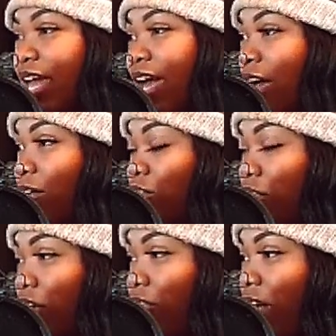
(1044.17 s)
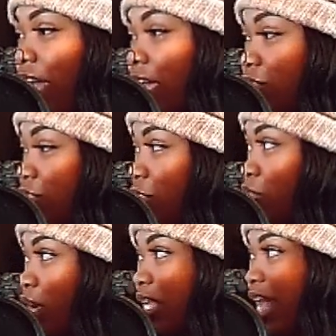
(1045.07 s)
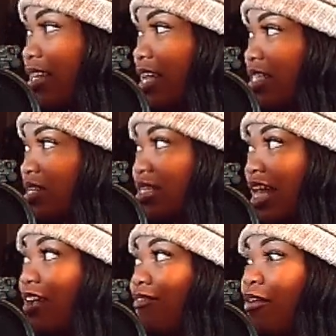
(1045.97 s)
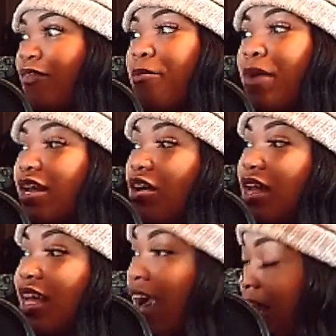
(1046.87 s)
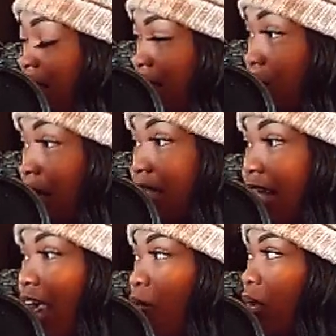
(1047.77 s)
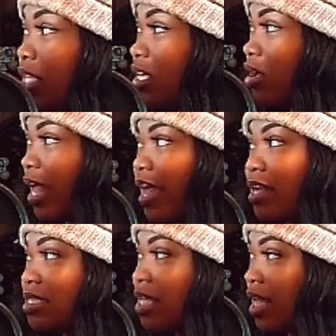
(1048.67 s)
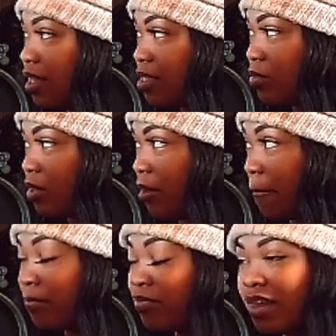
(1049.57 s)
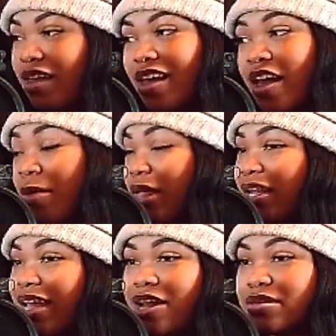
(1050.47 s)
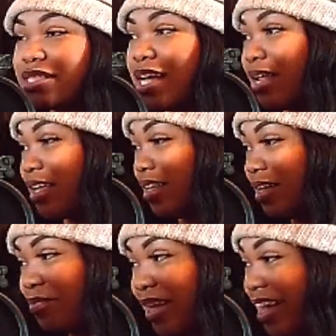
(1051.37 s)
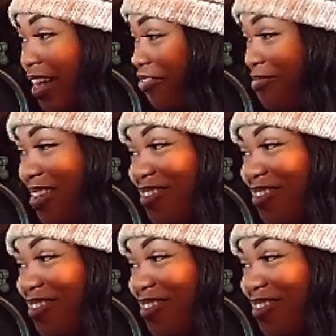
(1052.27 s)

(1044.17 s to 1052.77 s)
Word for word: have you know financial support like that. So it's no. like if, if, I'm about to go to college, plus I wanted to go like out of state as mm. well. I'm like, that don't sound like a good plan for yeah, me.